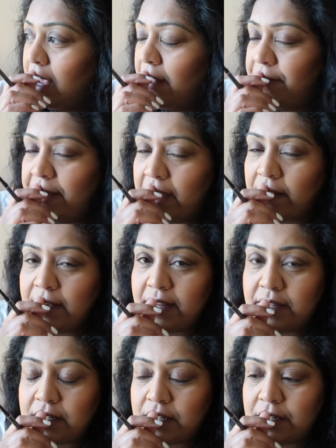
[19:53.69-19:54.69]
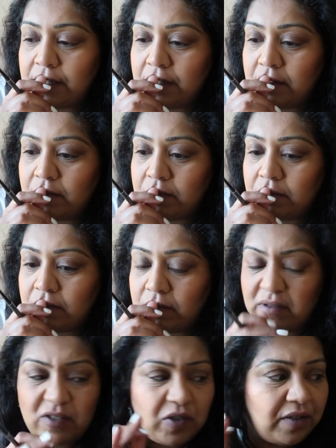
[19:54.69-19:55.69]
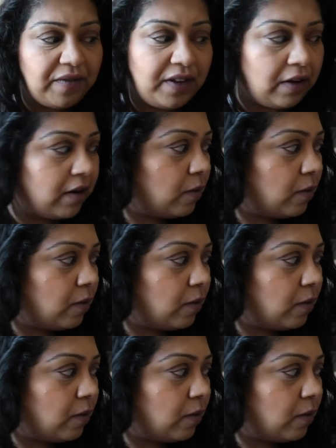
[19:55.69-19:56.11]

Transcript: and then I need to try and figure